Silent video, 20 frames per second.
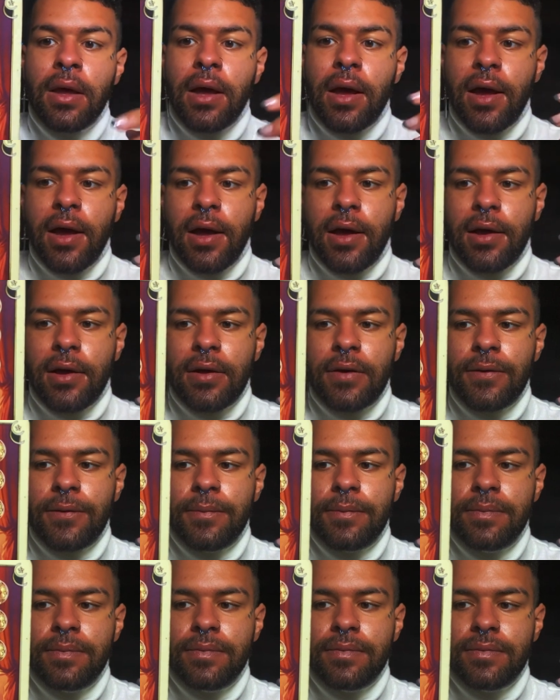um,
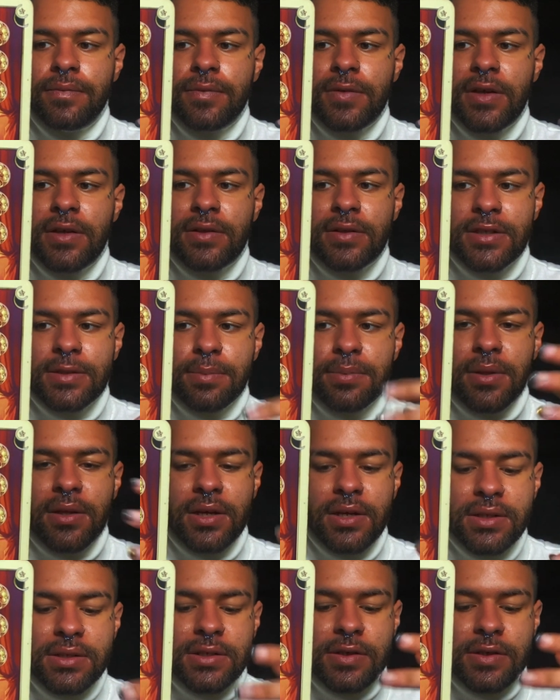in this place